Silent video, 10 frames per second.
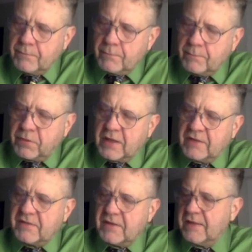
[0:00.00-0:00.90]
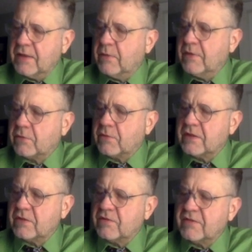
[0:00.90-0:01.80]
plus, and I think we've agreed that
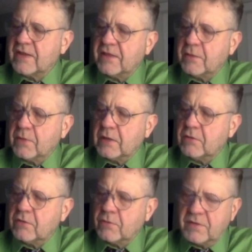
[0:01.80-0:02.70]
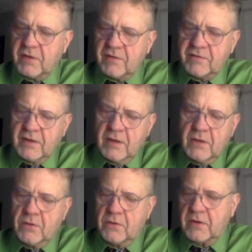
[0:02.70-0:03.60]
there's nothing we can do with this,
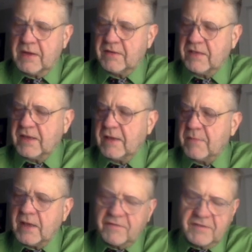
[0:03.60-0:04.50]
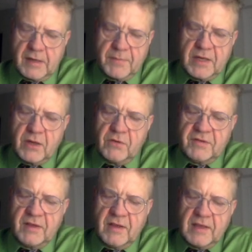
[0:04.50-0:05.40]
or as I think I may have said in my notes,
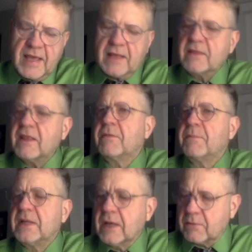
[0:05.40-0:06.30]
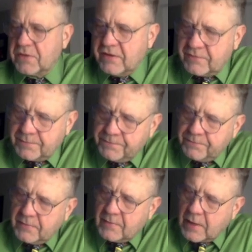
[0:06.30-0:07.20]
can't nothing be done with this.
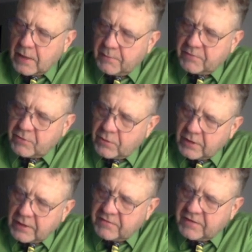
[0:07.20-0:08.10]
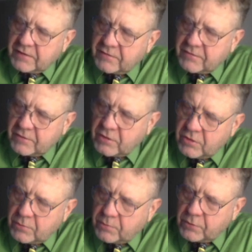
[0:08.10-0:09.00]
So I'm going to get 6
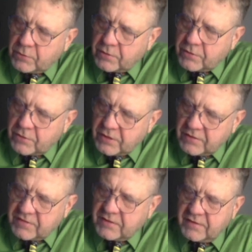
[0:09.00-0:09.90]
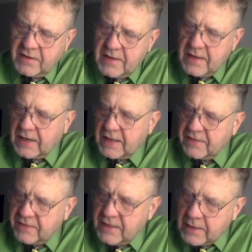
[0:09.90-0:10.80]
cube root 36, and I
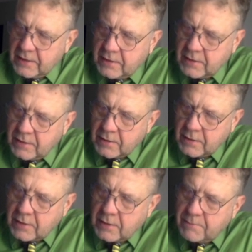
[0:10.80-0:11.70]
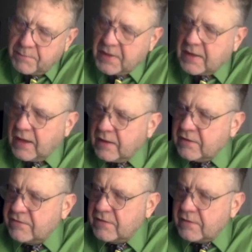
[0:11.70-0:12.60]
think because